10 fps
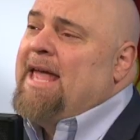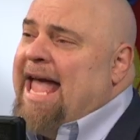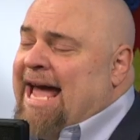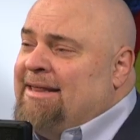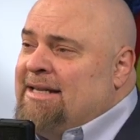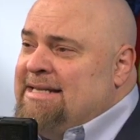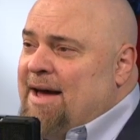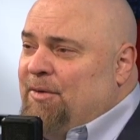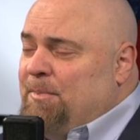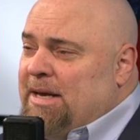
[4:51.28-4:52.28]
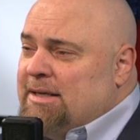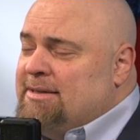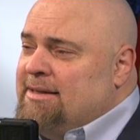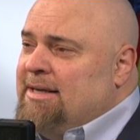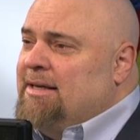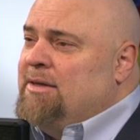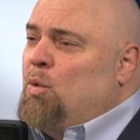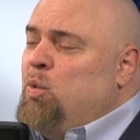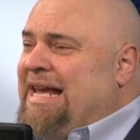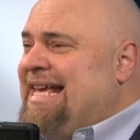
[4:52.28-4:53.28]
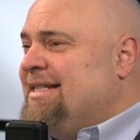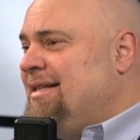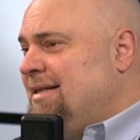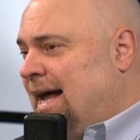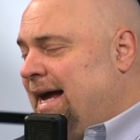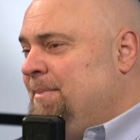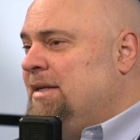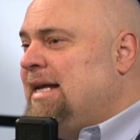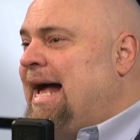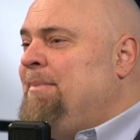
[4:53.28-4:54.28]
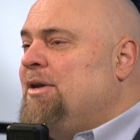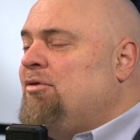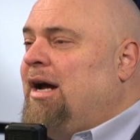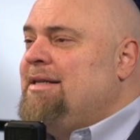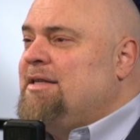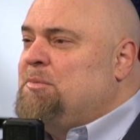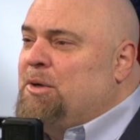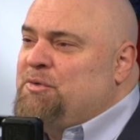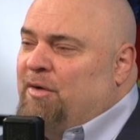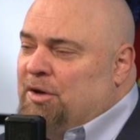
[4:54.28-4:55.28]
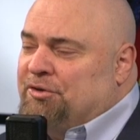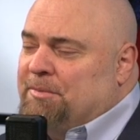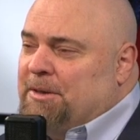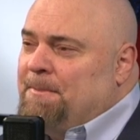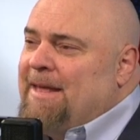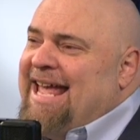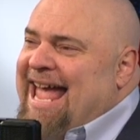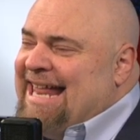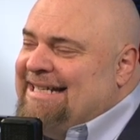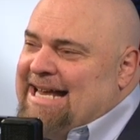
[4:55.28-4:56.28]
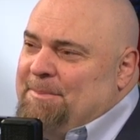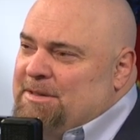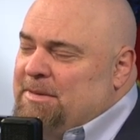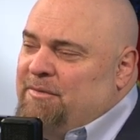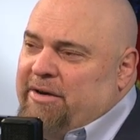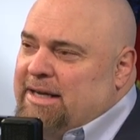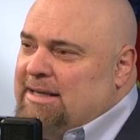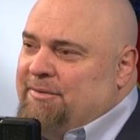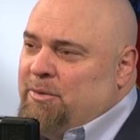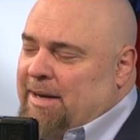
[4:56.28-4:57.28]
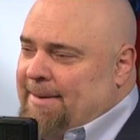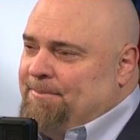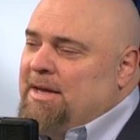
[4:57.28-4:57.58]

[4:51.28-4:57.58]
And the devil picks the weakest time, the time that Christ is most vulnerable. And he tempts him in a very clever way.